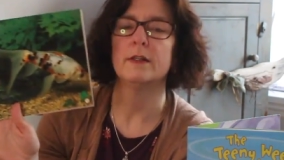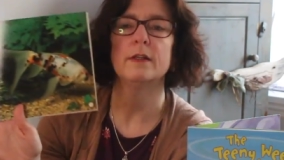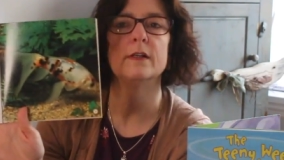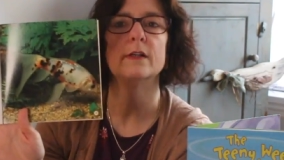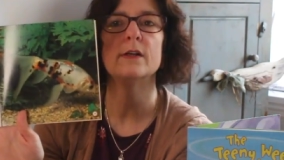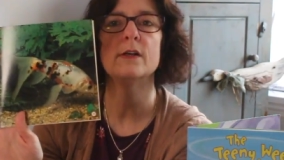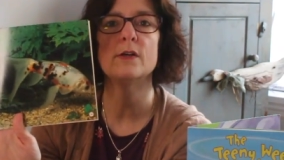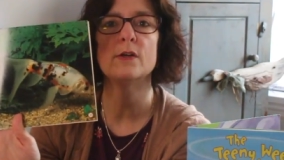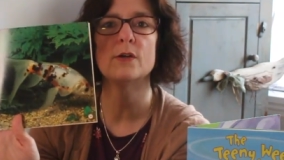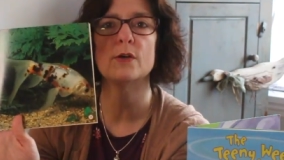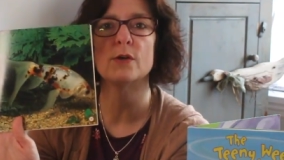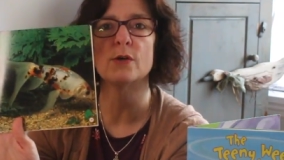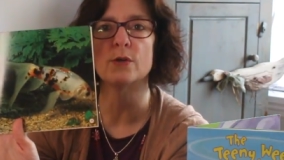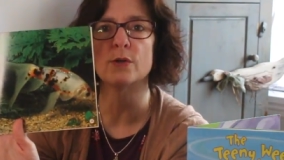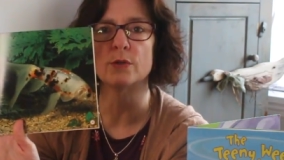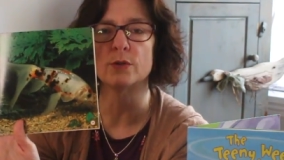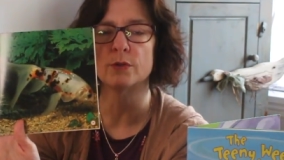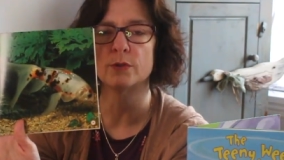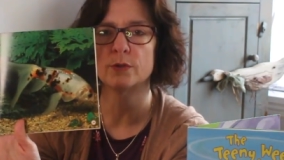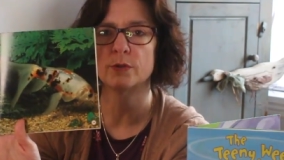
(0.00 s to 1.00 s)

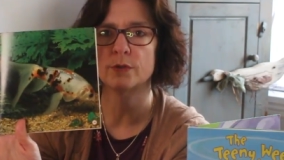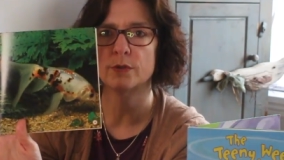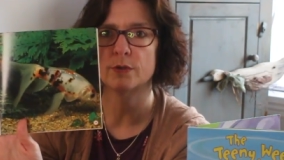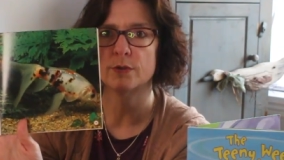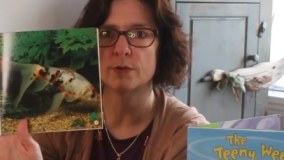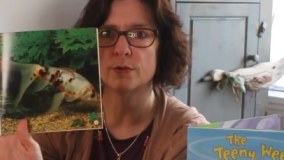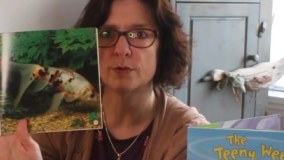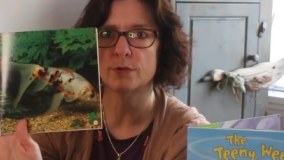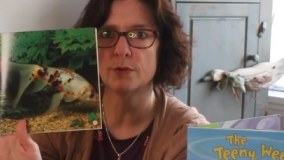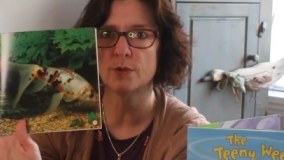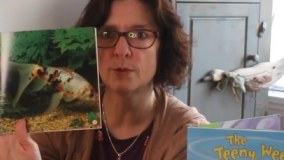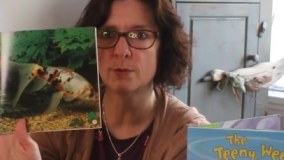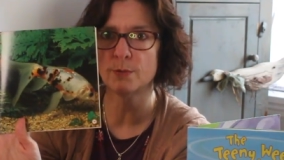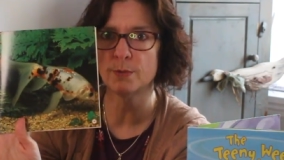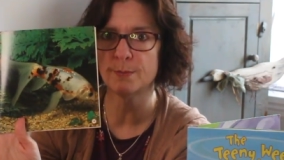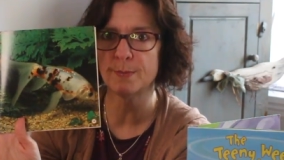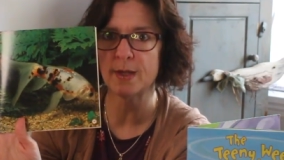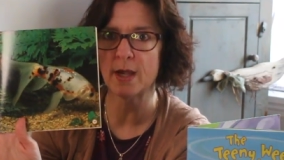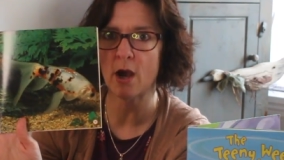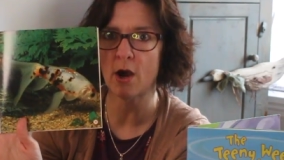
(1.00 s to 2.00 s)
Oh, so it
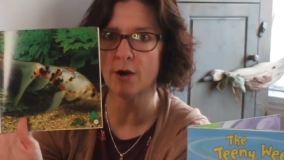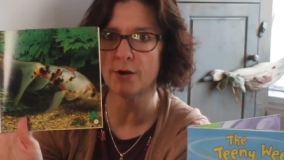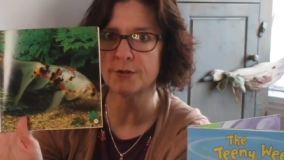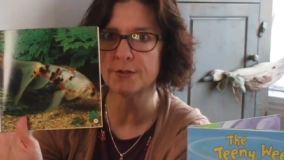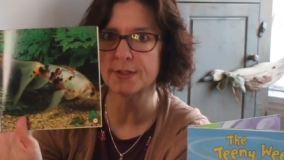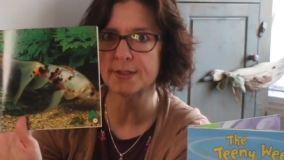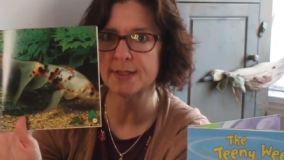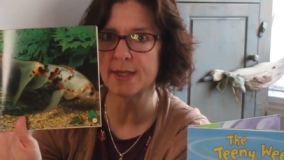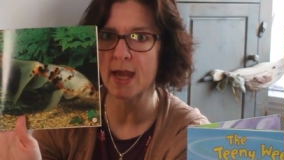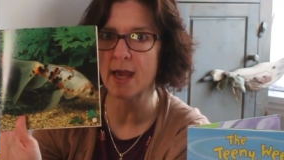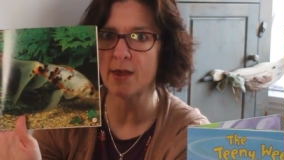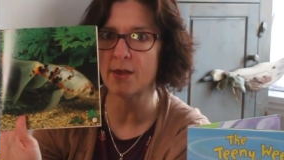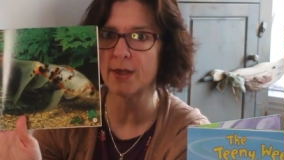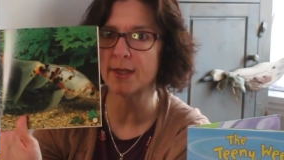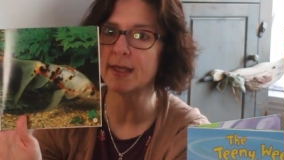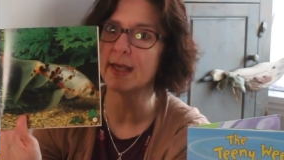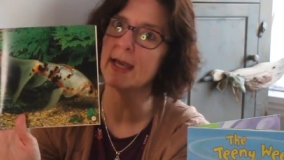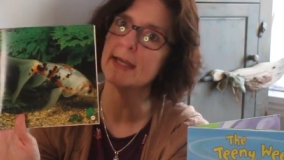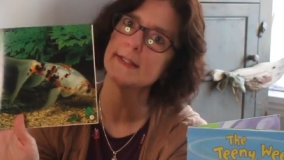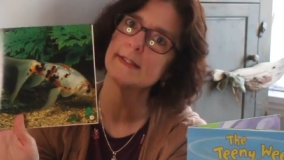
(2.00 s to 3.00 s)
would be hard to tell.
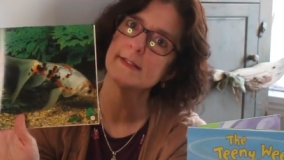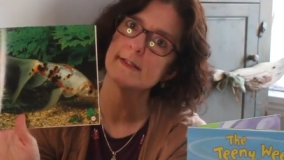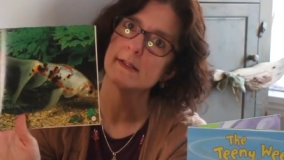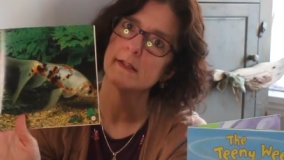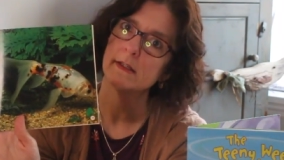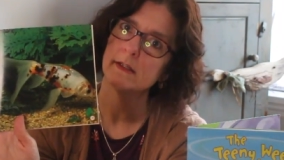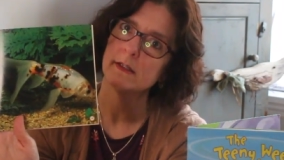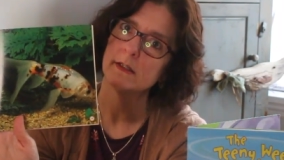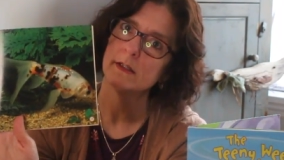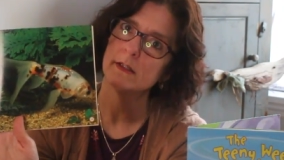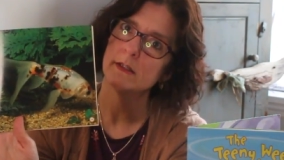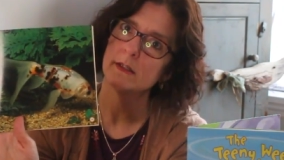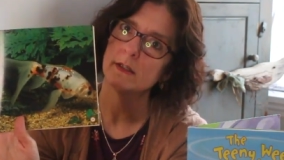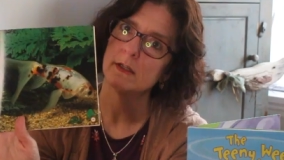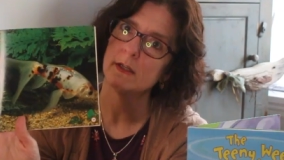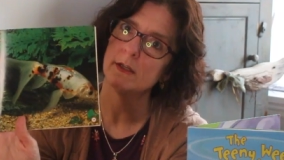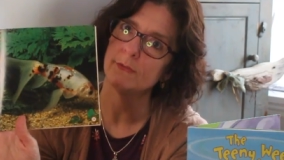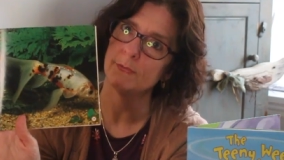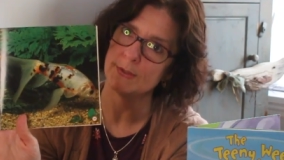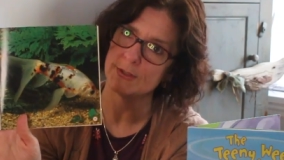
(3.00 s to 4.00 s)
I guess
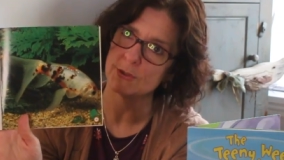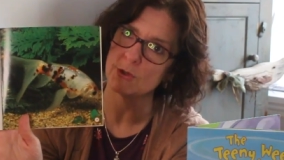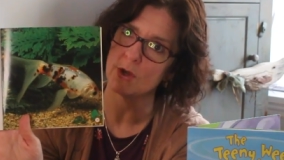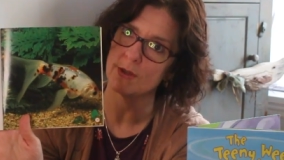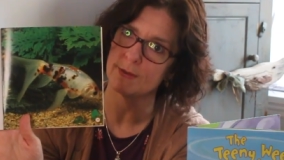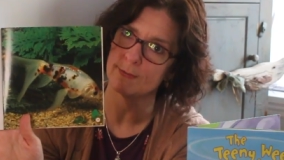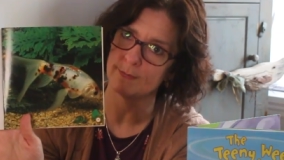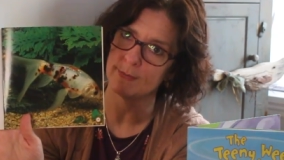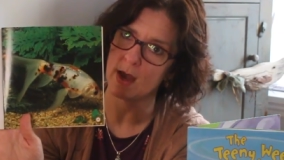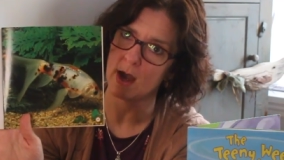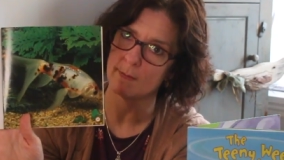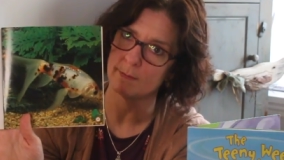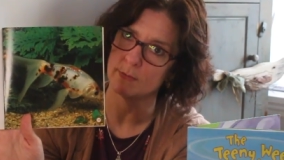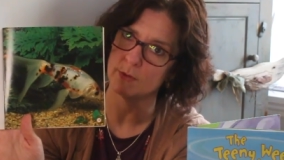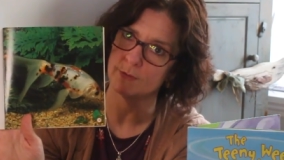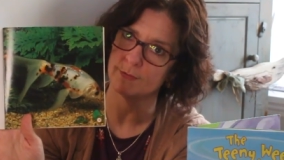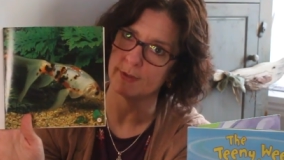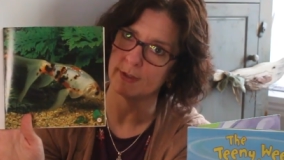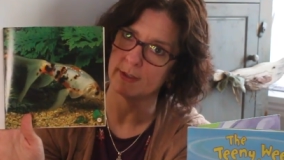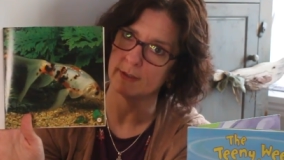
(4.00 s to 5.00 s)
if we saw them not
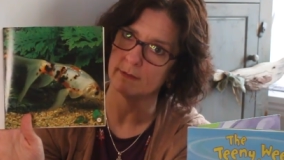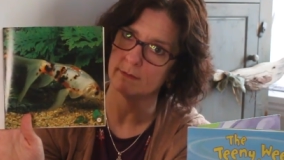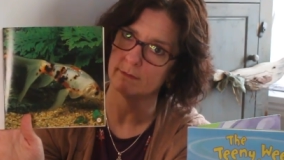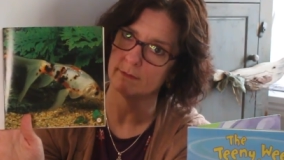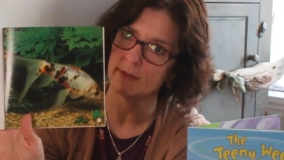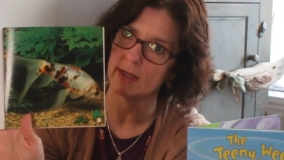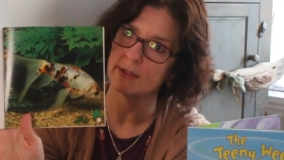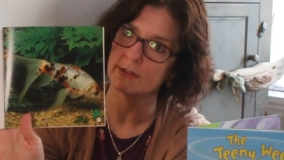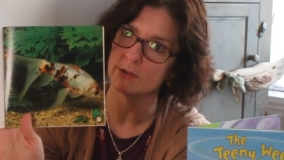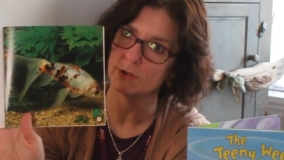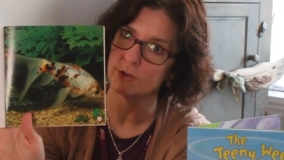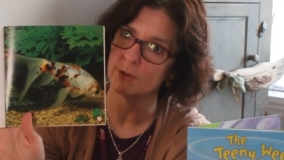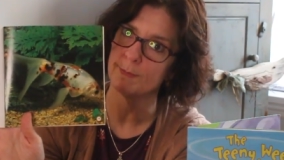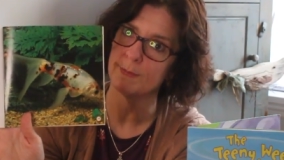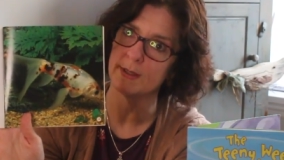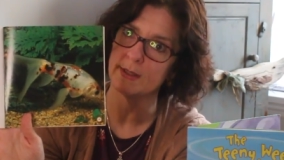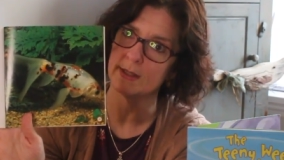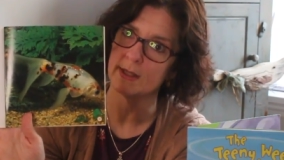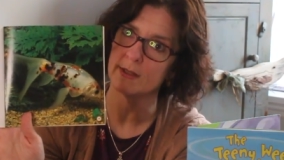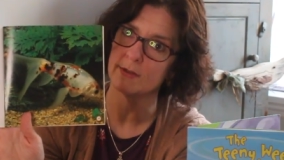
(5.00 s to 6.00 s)
moving, that could
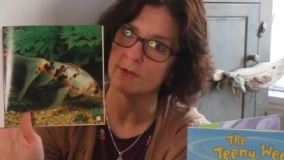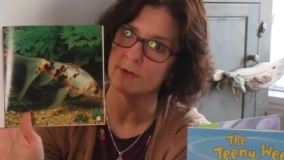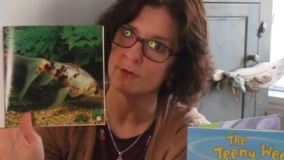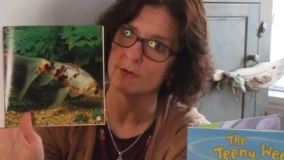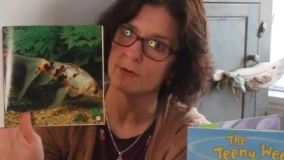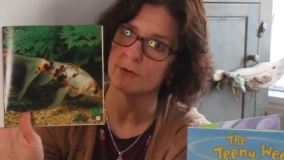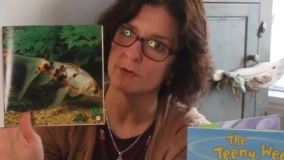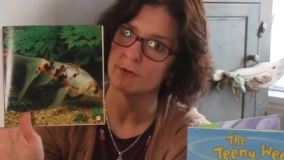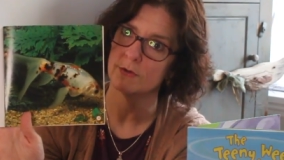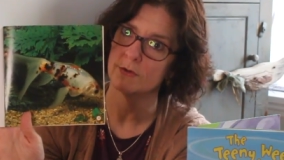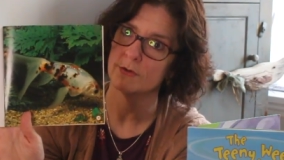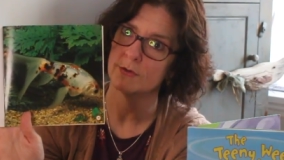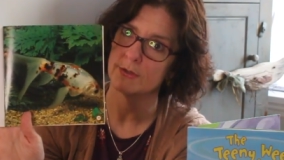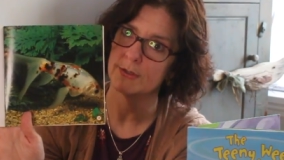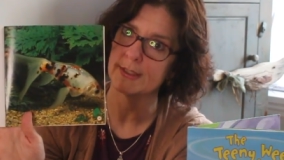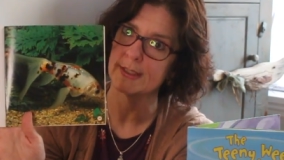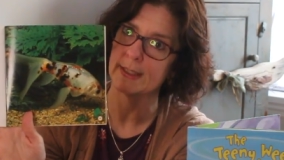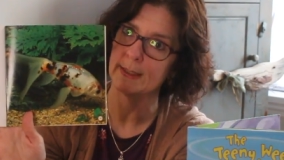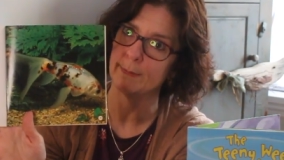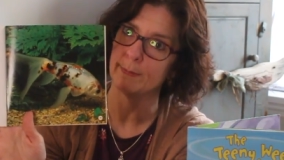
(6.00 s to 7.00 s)
be that they're
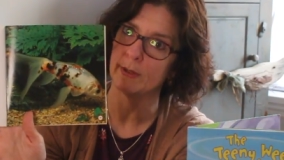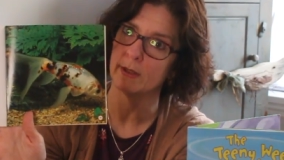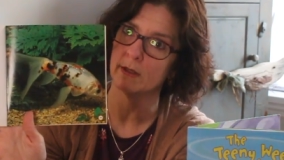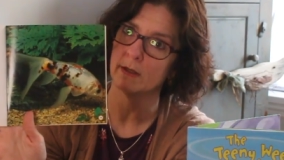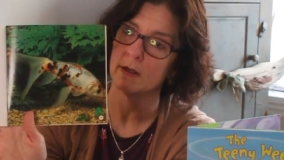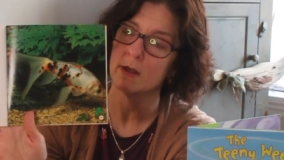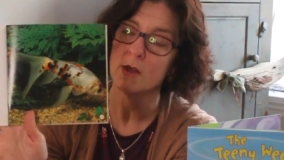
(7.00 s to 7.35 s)
sleeping.